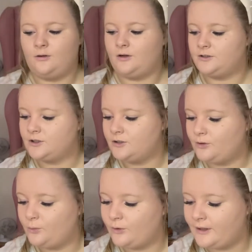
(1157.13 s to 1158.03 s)
don't know
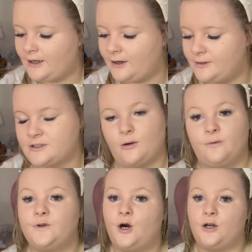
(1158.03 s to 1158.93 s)
what the hell is up
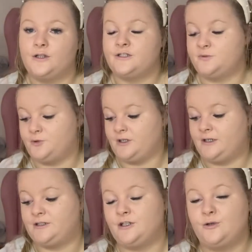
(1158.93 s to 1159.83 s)
with Nala this morning.
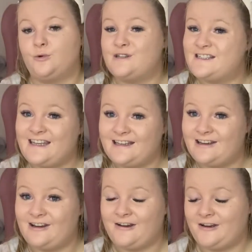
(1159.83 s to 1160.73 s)
I don't know what's in
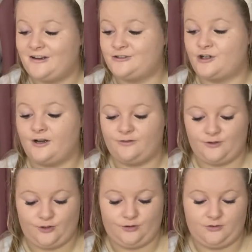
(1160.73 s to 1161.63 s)
her dry
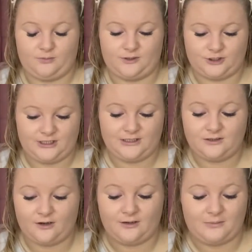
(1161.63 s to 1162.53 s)
food, but she's
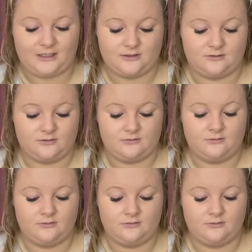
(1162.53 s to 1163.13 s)
going mental.